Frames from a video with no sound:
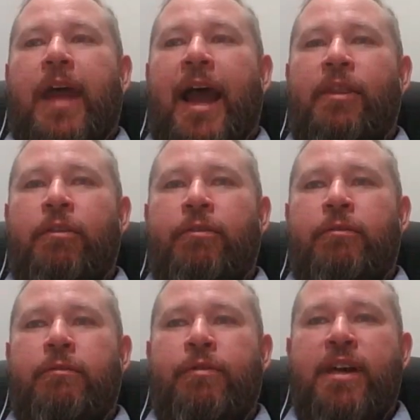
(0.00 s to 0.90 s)
and
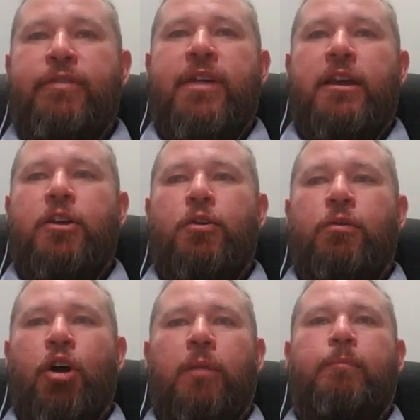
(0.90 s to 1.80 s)
they think, you know,
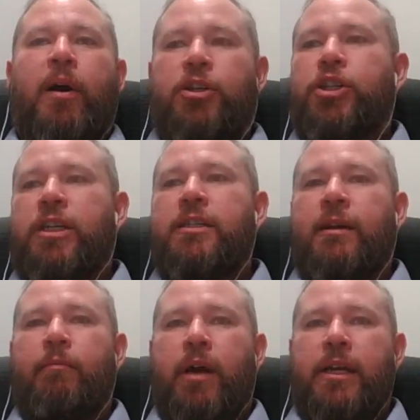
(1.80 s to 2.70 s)
not punching
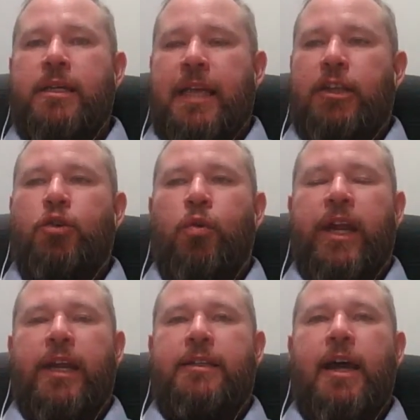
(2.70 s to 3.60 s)
somebody is like
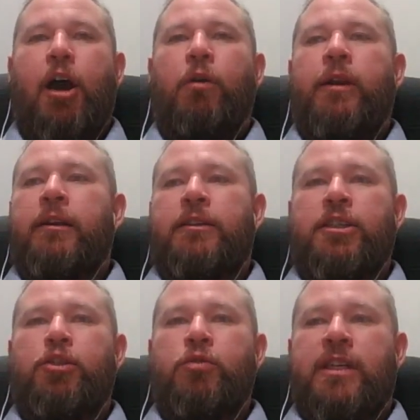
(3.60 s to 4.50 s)
toning it down, and
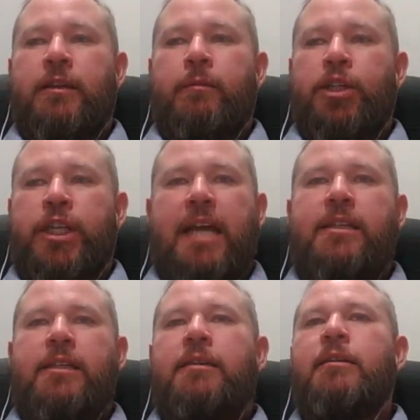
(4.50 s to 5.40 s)
just using the
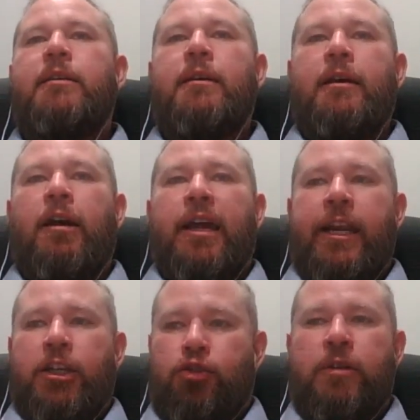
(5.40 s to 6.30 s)
machete
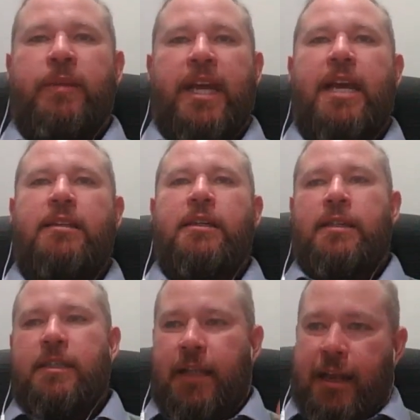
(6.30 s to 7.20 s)
in extreme
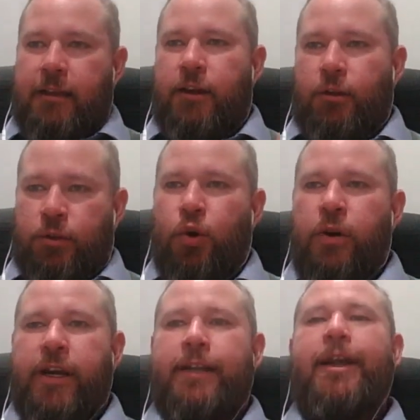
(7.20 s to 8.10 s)
cases is like, you know,
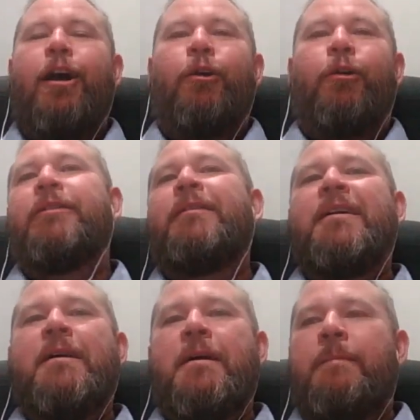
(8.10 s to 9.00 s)
toning it down.
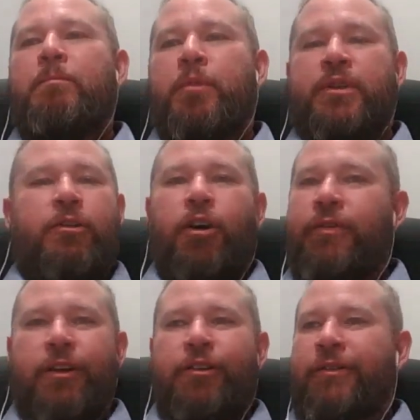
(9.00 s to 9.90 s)
But they're
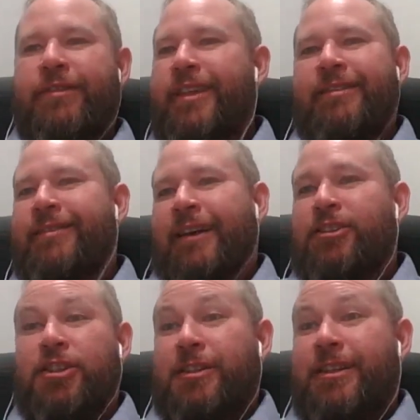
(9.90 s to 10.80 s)
not,
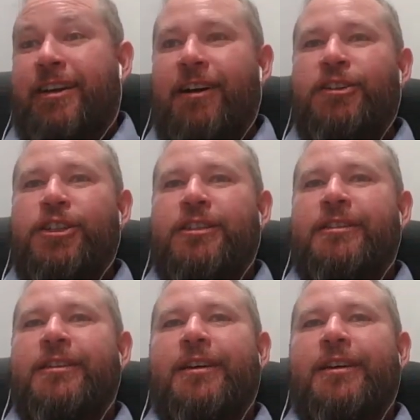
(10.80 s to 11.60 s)
that's just their culture.